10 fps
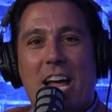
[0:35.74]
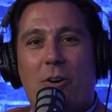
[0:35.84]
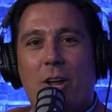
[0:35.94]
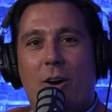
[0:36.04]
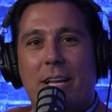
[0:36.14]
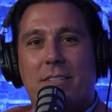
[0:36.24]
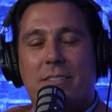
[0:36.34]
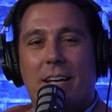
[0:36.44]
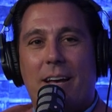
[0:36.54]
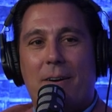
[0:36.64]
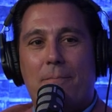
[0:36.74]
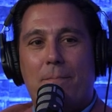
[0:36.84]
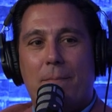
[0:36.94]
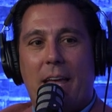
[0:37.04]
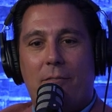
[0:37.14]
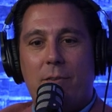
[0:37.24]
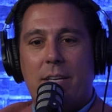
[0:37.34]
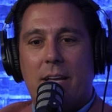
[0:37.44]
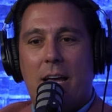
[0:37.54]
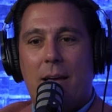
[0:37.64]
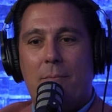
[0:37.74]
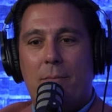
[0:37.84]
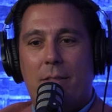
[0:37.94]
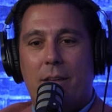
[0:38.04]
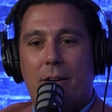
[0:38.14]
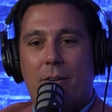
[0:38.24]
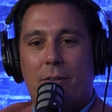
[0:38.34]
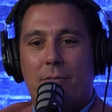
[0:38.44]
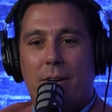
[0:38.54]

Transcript: no, no. It's um, every time there.